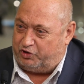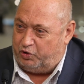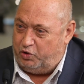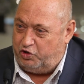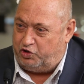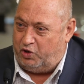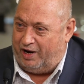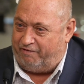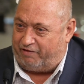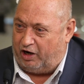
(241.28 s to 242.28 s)
as soon as you
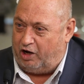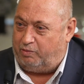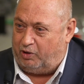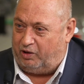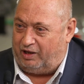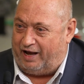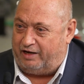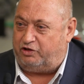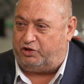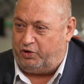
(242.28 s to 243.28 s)
have global
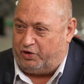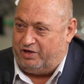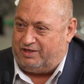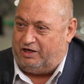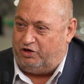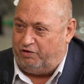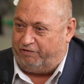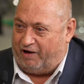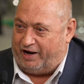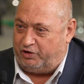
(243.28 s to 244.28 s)
uncertainty, you
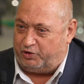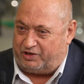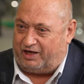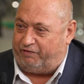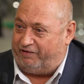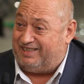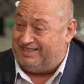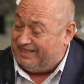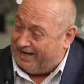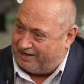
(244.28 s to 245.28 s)
find yourself
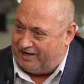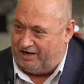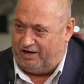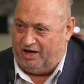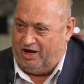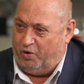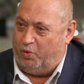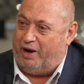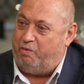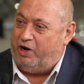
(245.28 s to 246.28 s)
exactly
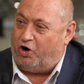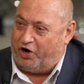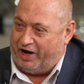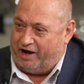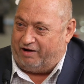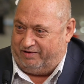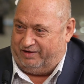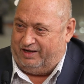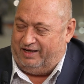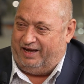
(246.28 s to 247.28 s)
where we are now.
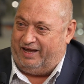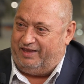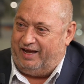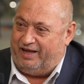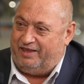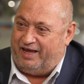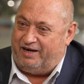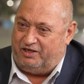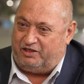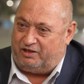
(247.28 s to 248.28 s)
And
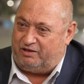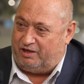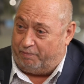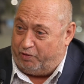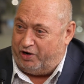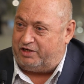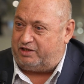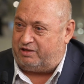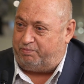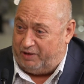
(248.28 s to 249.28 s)
that is
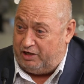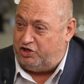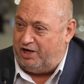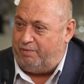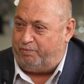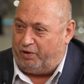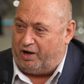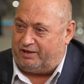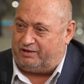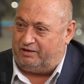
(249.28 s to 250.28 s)
depressed PGM
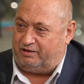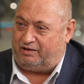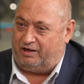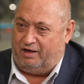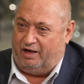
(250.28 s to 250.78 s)
prices